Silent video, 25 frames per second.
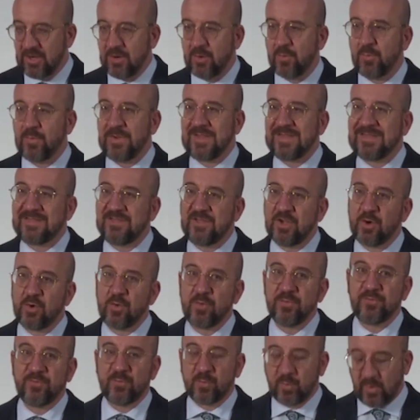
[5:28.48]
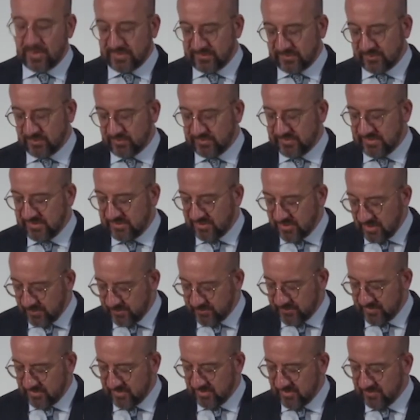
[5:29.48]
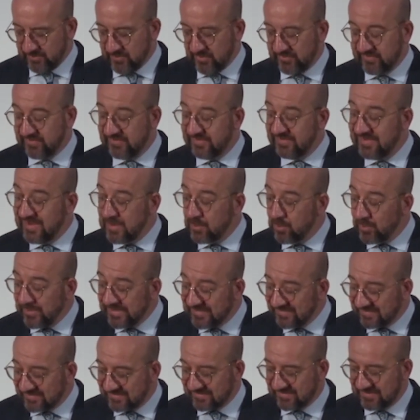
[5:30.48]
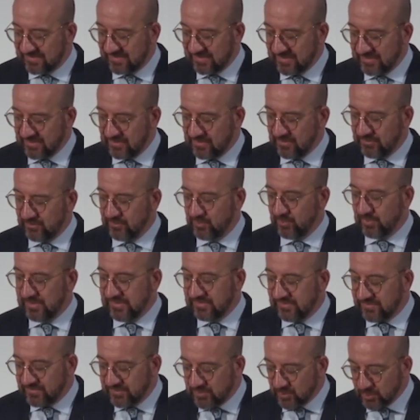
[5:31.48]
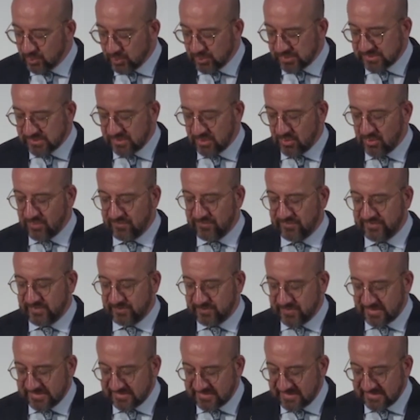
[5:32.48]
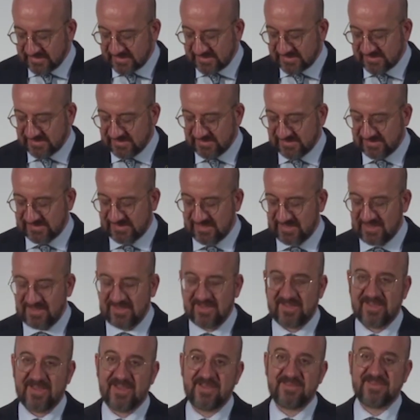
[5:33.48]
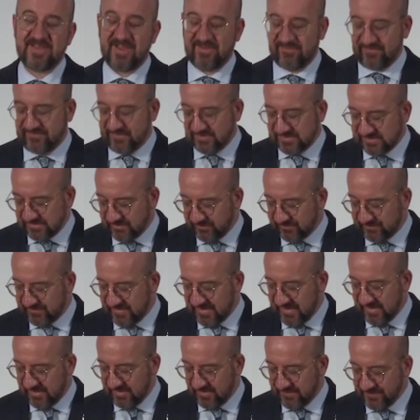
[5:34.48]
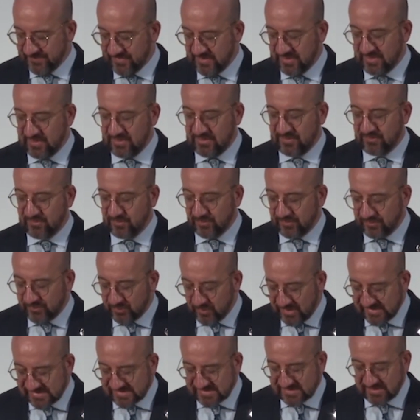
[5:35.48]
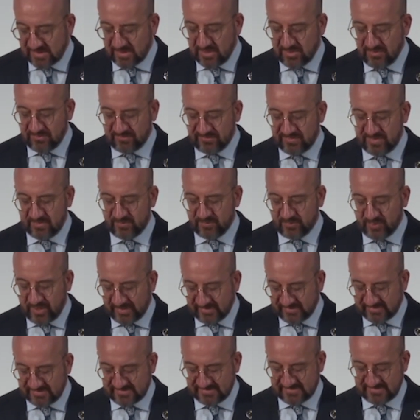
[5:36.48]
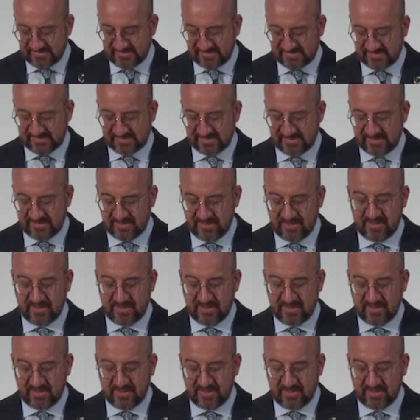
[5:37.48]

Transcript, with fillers: We don't want to decouple, but the risk to reduce over-dependencies and diversify, to address unfair practices.